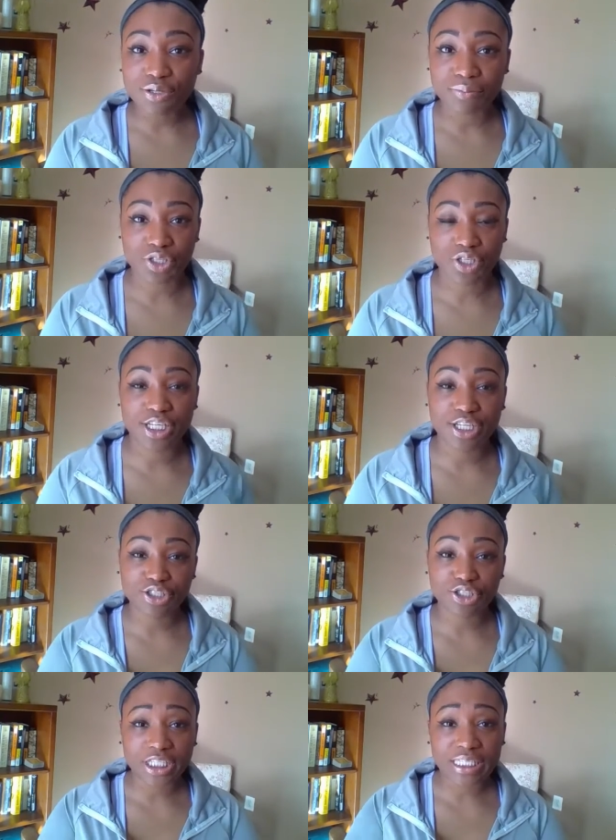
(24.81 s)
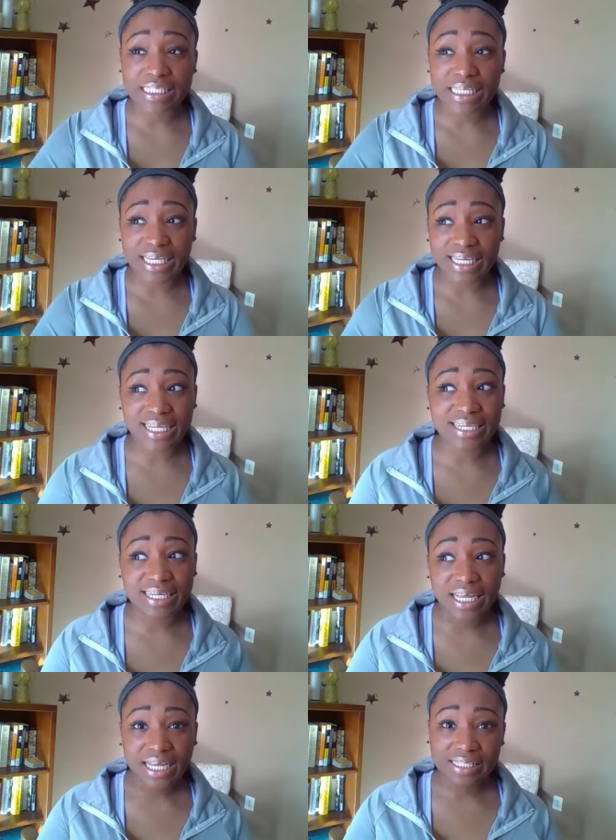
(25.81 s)
I'm just sitting here drinking tea and
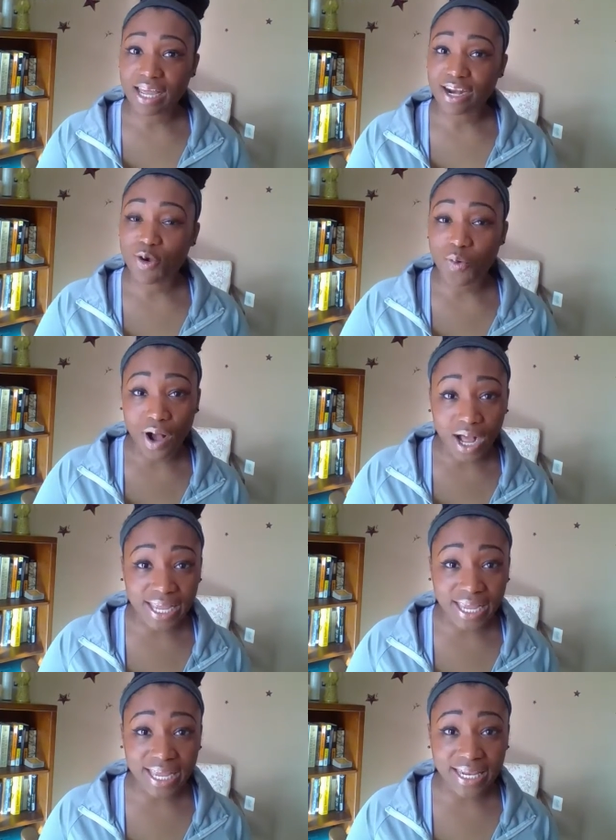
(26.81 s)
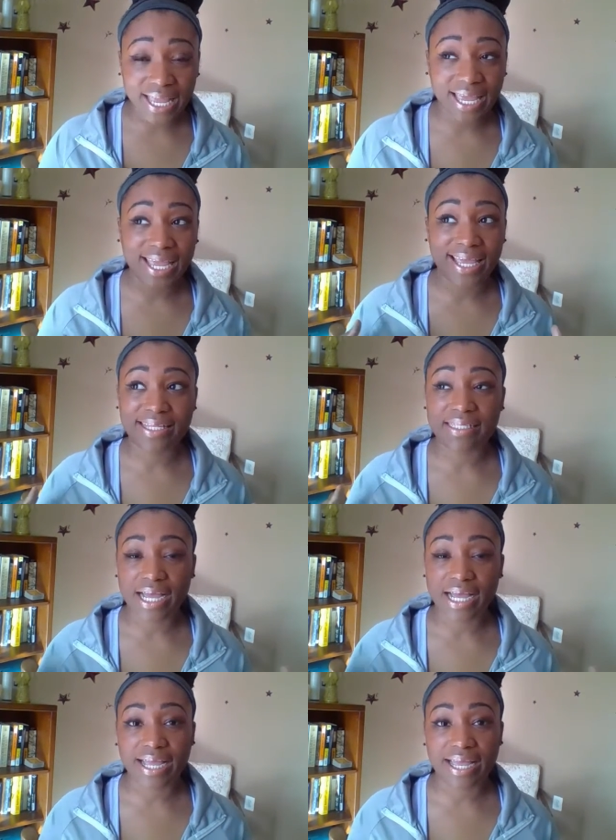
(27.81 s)
it's kind of quiet, and
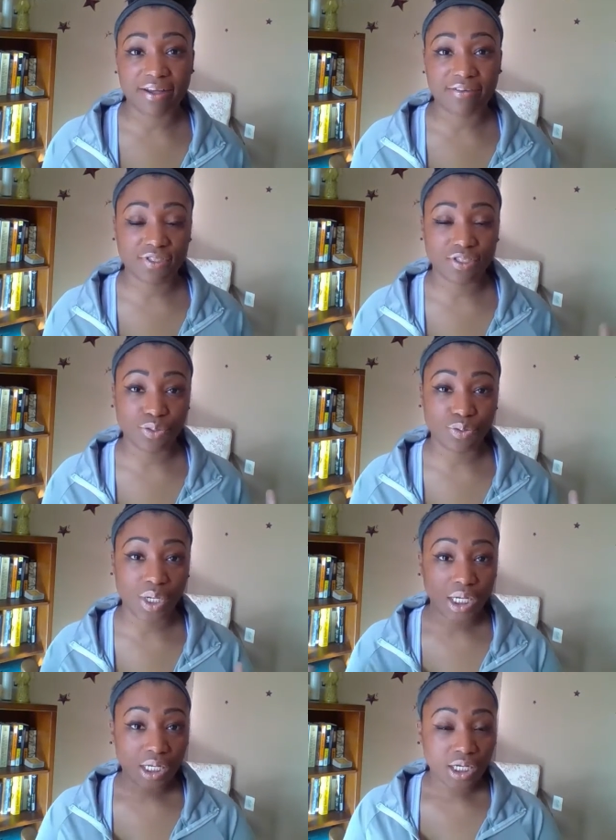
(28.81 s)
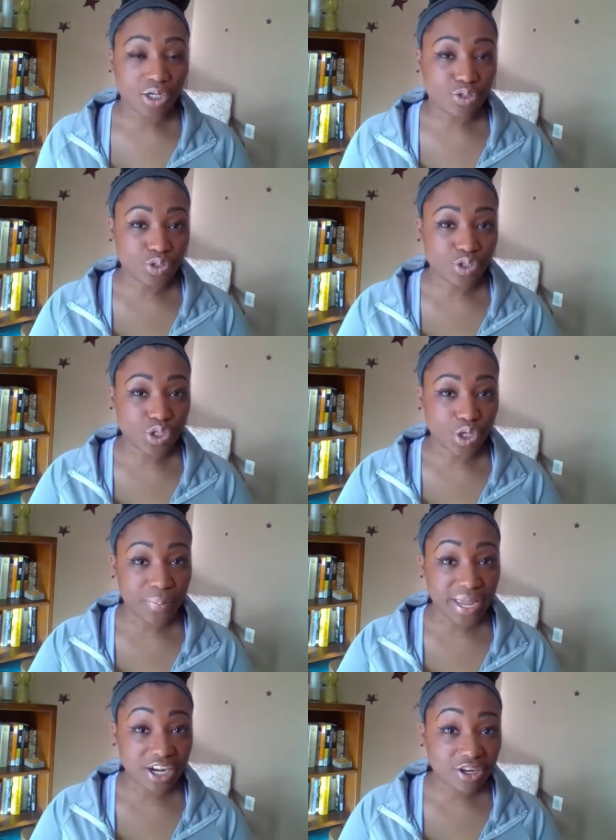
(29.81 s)
I have to go do some
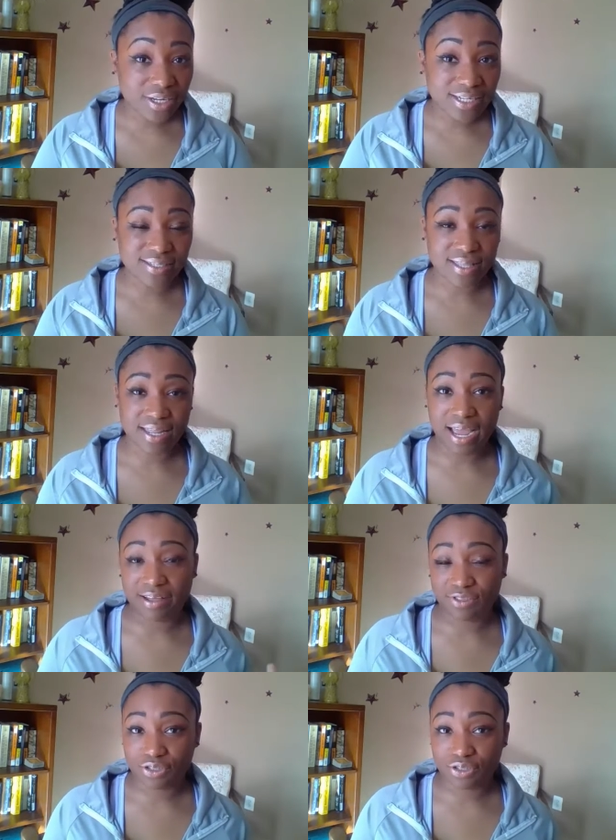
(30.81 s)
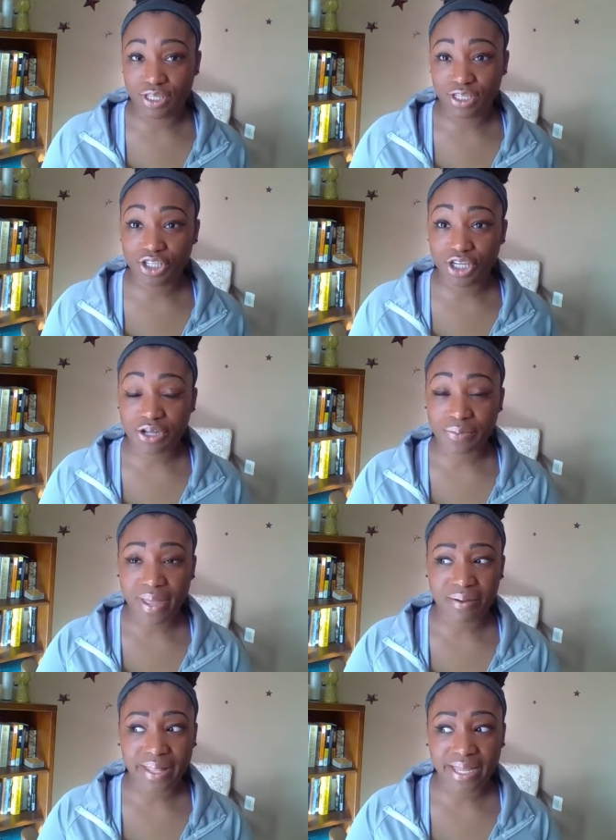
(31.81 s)
errands and then I have to go to the gym,
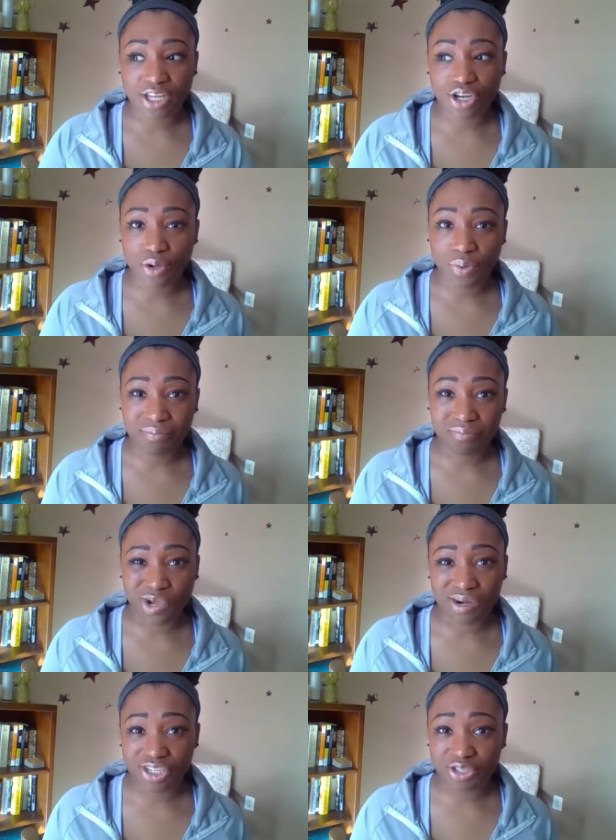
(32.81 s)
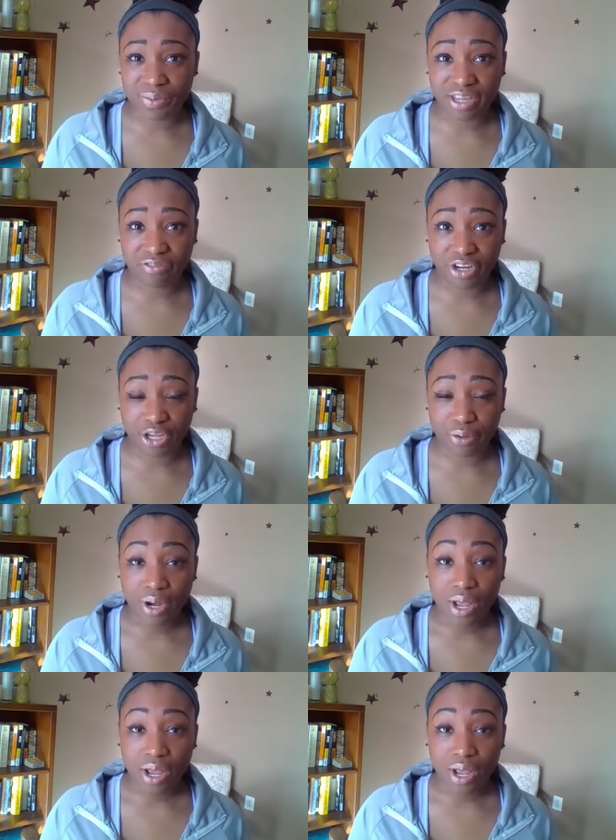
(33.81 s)
and I'm like, you know what, why not just make a video?